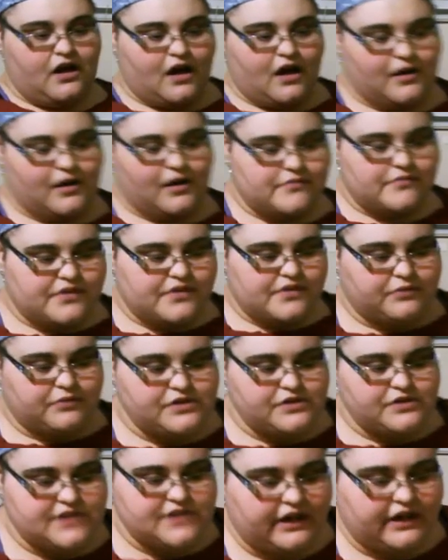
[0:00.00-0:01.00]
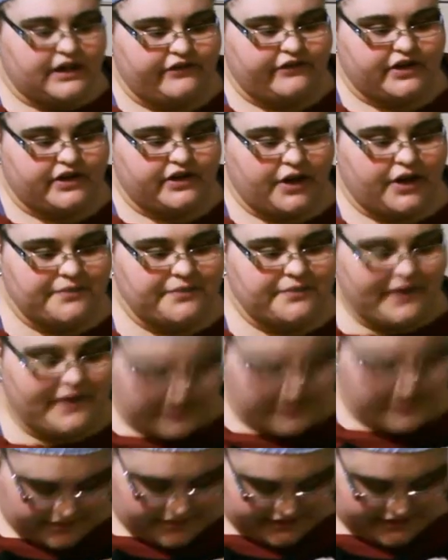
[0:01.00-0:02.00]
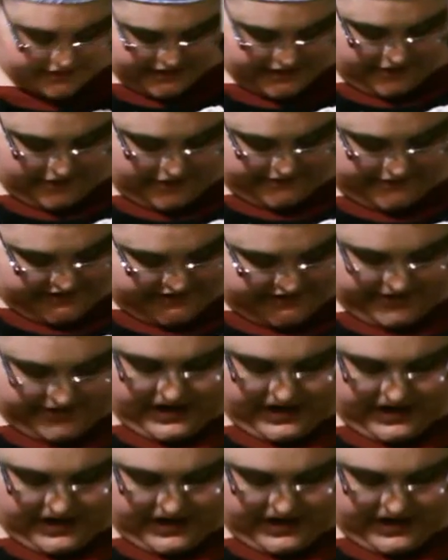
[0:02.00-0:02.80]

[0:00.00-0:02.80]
The blue's not even coming up on camera,